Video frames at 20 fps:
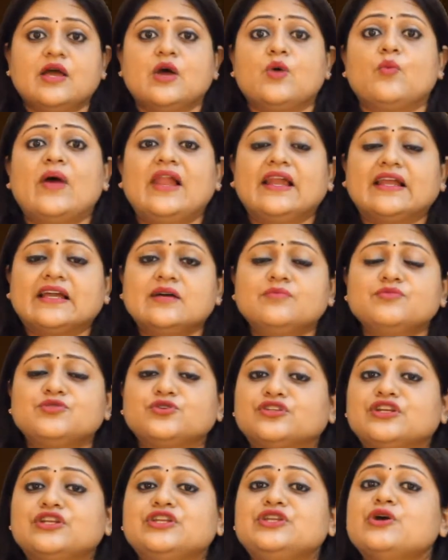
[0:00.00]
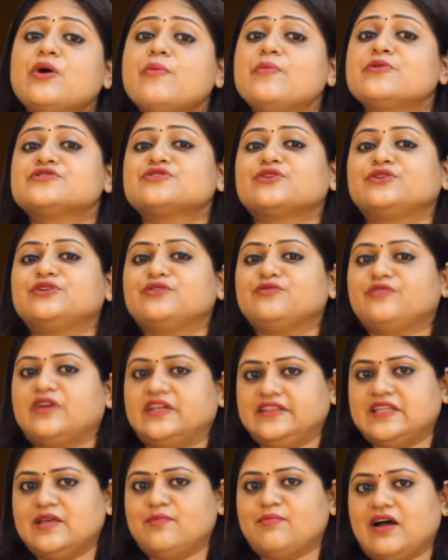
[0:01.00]
Welcome to the new episode of
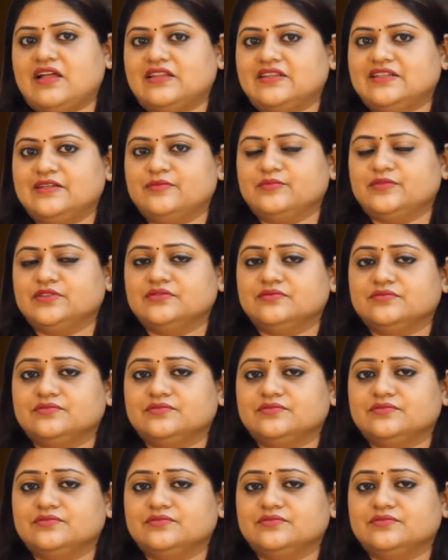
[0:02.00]
Vande Mataram,